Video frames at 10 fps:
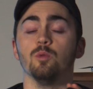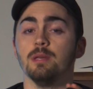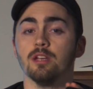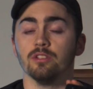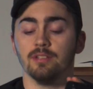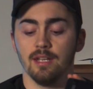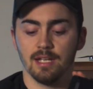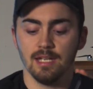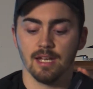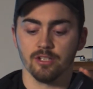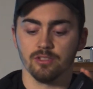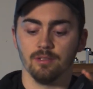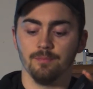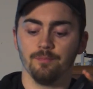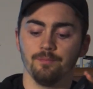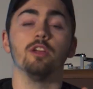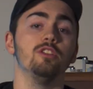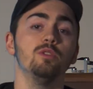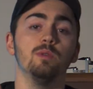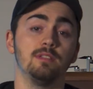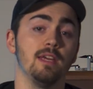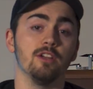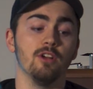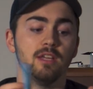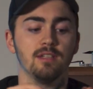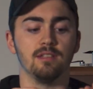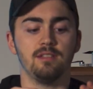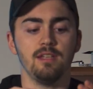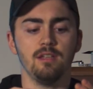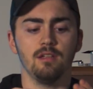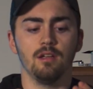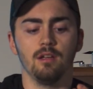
will be your Sata connection. All you do is take your SSD,